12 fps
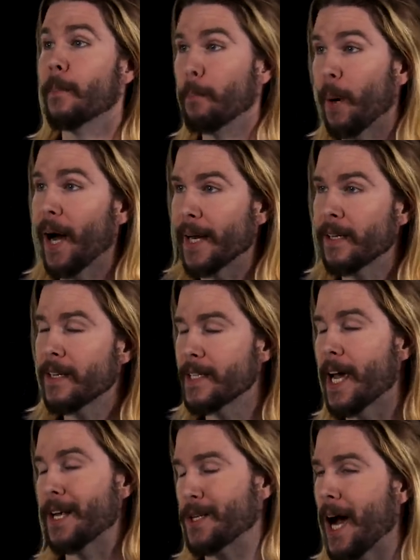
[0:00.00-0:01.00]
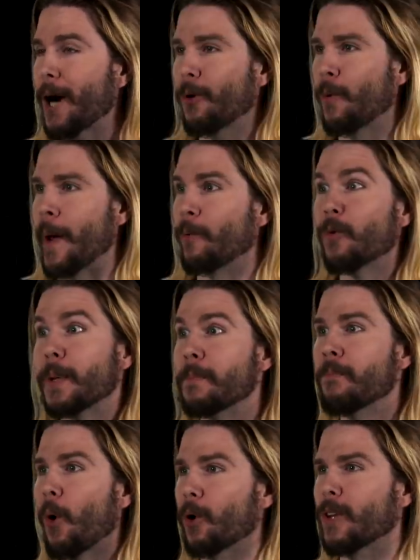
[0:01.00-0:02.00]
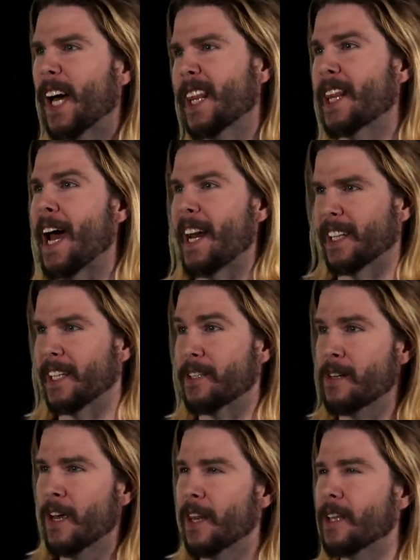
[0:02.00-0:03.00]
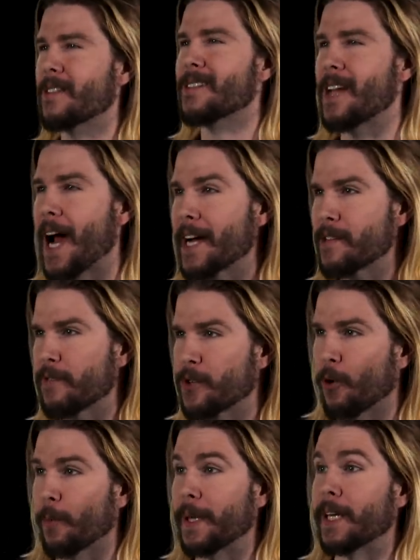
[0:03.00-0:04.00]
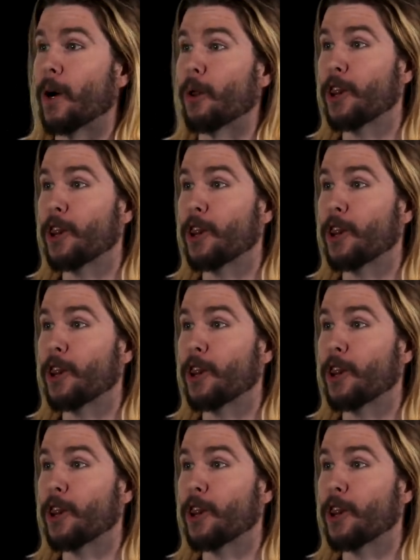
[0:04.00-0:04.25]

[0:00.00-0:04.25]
But yes, Aquaman will be more like that, at least the size of a torpedo,